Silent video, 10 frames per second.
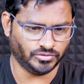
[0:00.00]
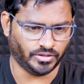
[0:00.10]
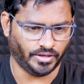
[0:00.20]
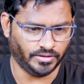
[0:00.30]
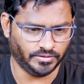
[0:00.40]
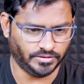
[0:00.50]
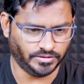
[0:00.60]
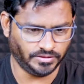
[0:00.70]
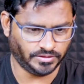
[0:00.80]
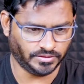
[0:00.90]
Sorry,
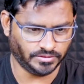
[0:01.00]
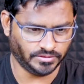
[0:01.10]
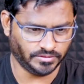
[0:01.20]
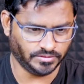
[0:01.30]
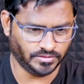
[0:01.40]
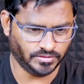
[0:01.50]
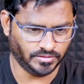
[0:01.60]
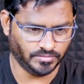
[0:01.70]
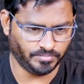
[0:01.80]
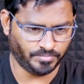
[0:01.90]
this is
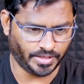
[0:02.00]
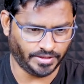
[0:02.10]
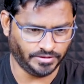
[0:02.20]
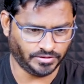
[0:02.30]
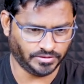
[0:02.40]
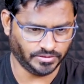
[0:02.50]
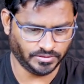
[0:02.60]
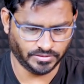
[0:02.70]
price